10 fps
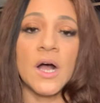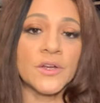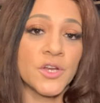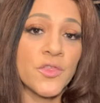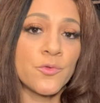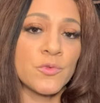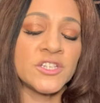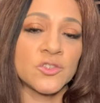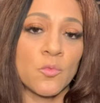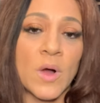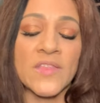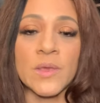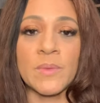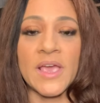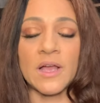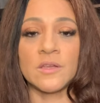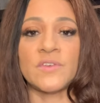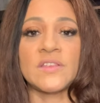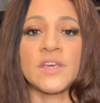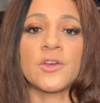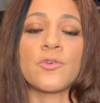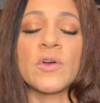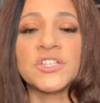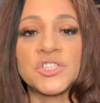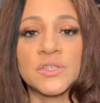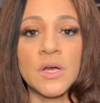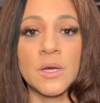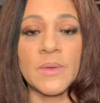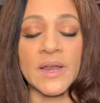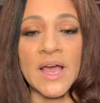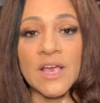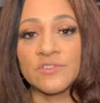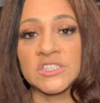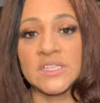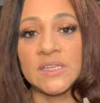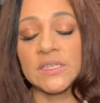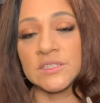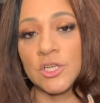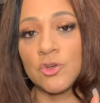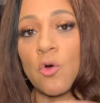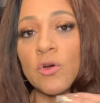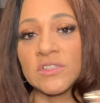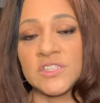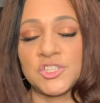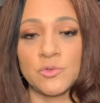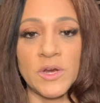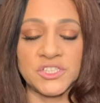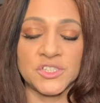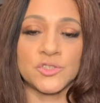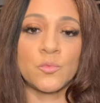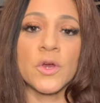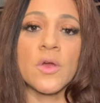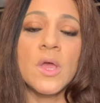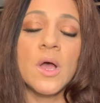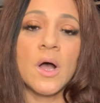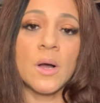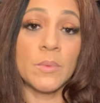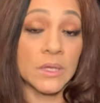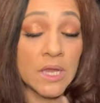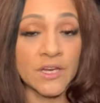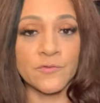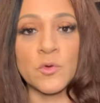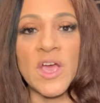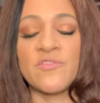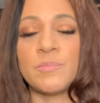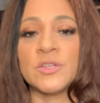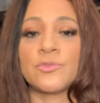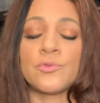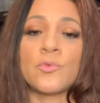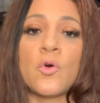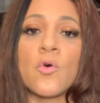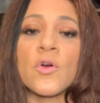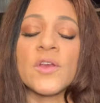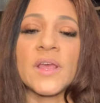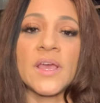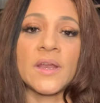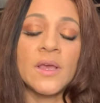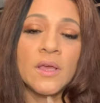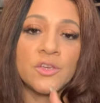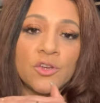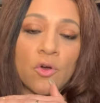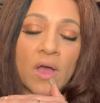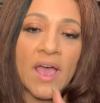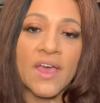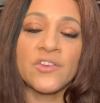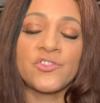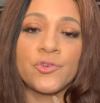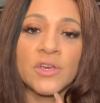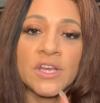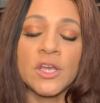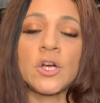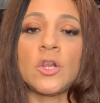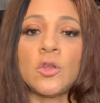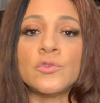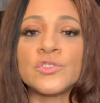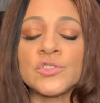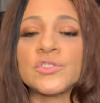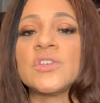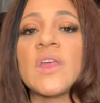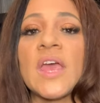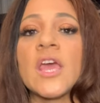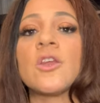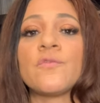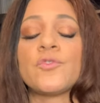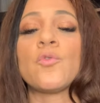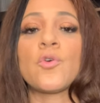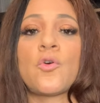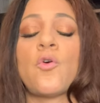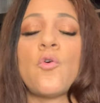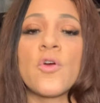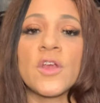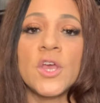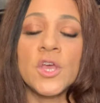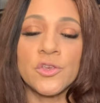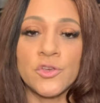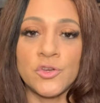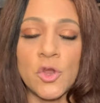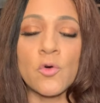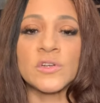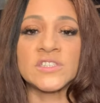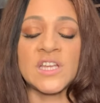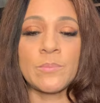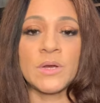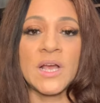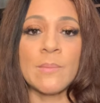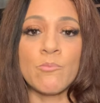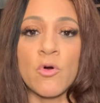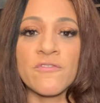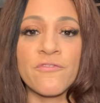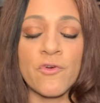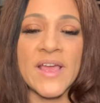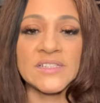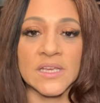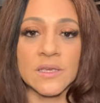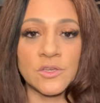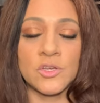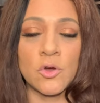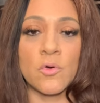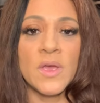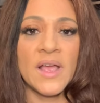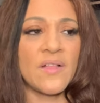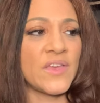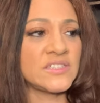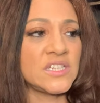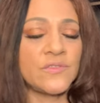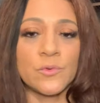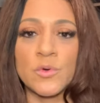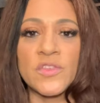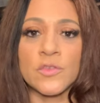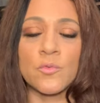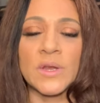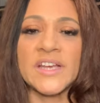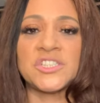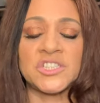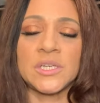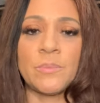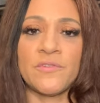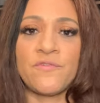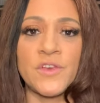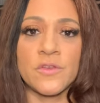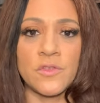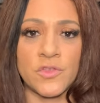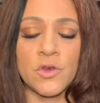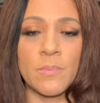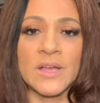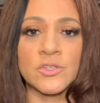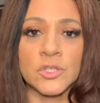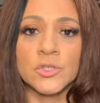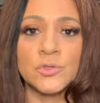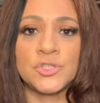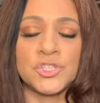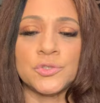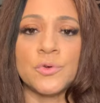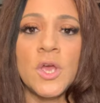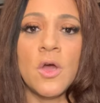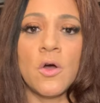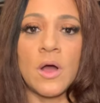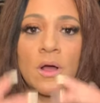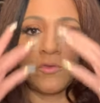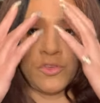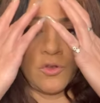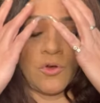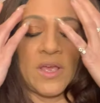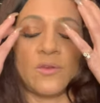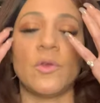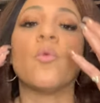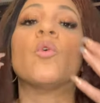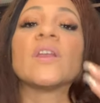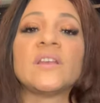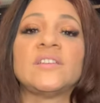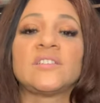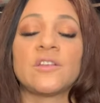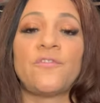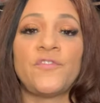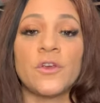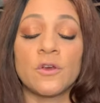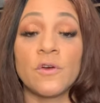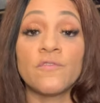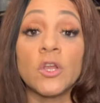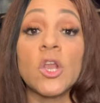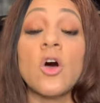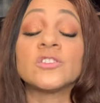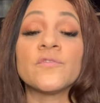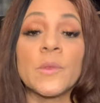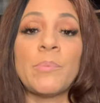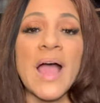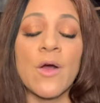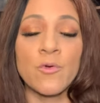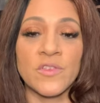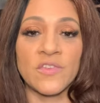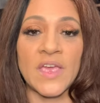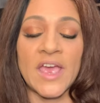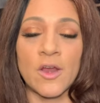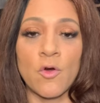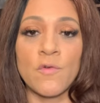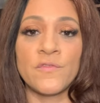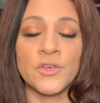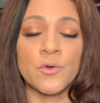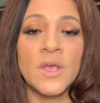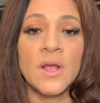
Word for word: Another reason why they may elevate that aggression, um, and I have seen this in court situations where um, a lot of you have been through court and, you know, as you're getting closer to the end of your court, you notice they become more frantic, you know, and that's even within the relationship and fear that they're about to lose you, uh, you know, and, and what it is is the fear of the loss of the power that they had over you,